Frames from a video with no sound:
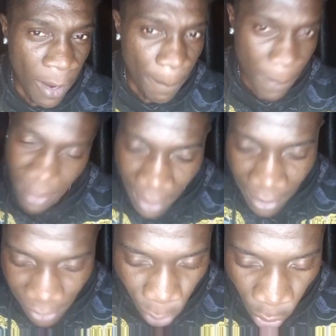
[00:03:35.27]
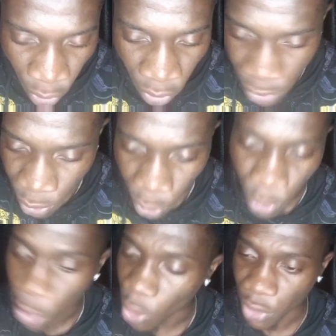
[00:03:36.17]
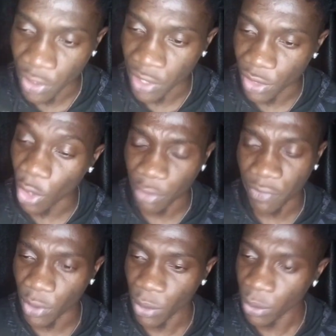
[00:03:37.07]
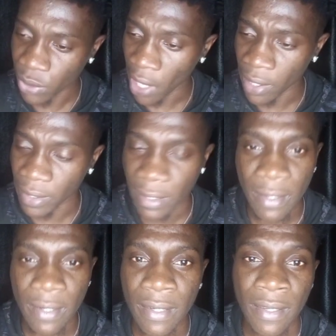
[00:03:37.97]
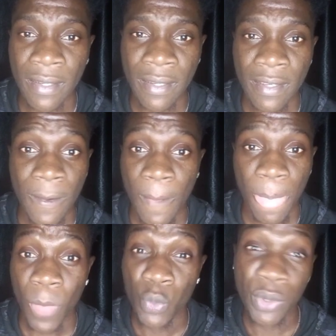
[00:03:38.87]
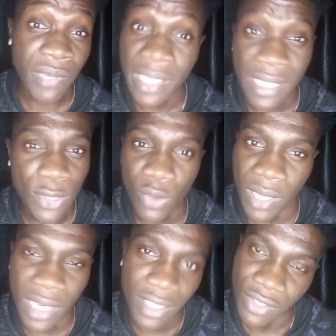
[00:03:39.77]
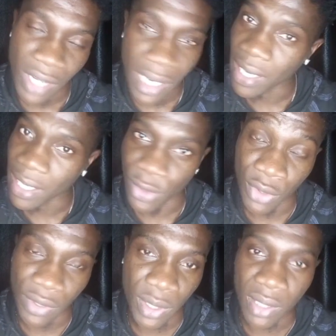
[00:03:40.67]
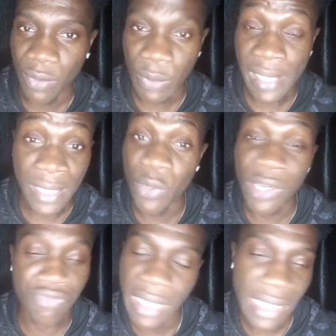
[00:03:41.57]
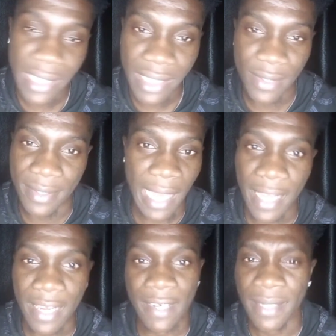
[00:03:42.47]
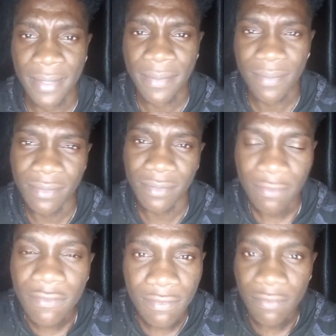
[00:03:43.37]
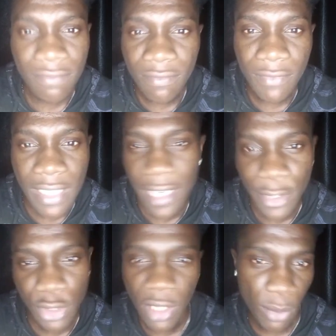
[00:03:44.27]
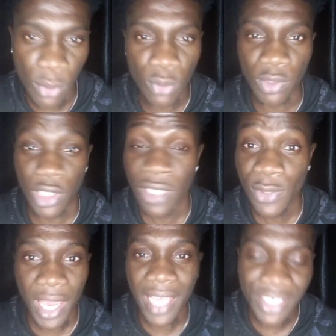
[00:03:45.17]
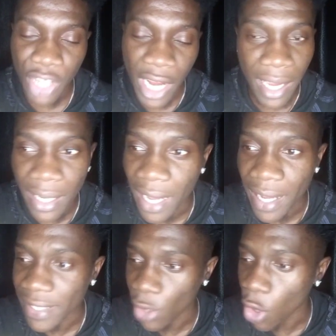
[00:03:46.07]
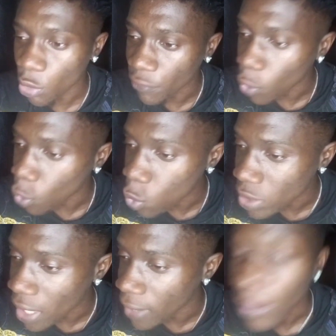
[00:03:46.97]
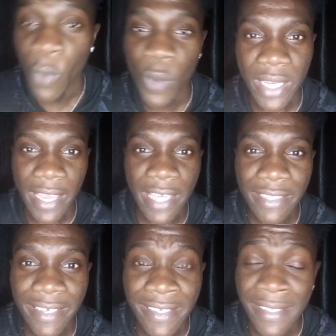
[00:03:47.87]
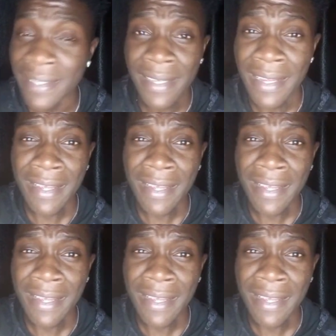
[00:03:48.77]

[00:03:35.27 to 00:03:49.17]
Martial is not goal hungry. He's not hungry for goals, and we really need to get a striker that's hungry. We really need it. Like, it's inevitable. We just need to get a striker that is hungry for goals, and when he gets chances